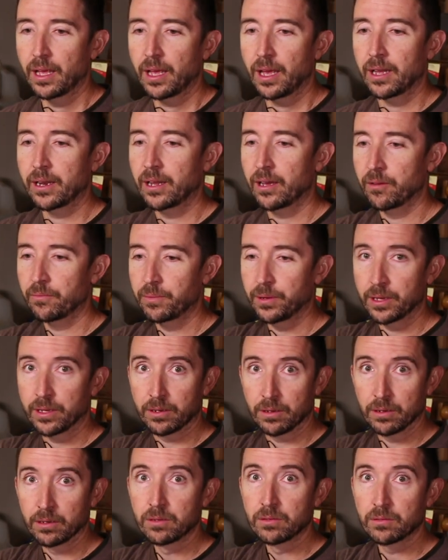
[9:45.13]
and have
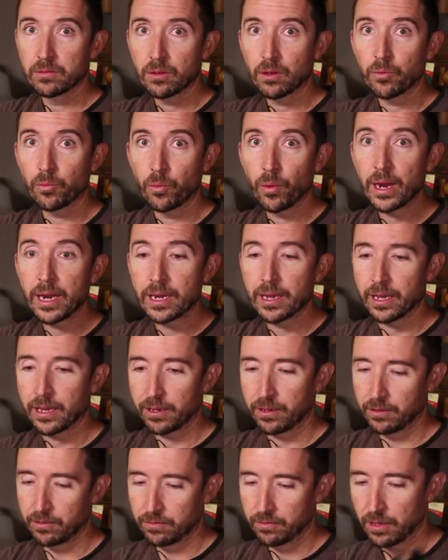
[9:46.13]
been
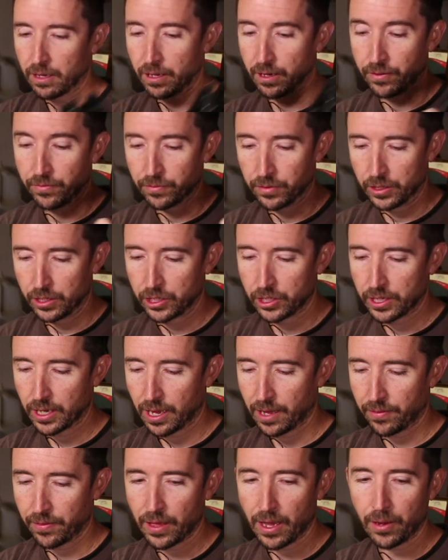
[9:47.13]
waiting for the
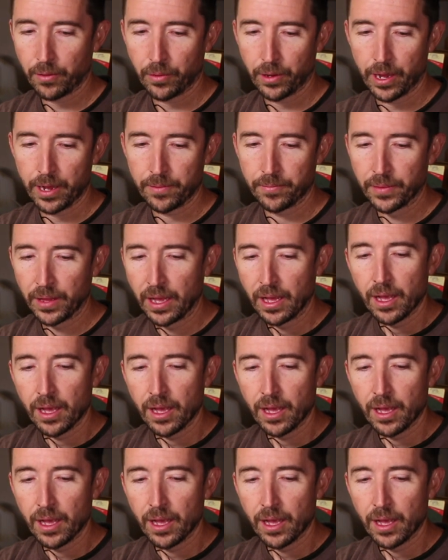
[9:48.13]
shot that way.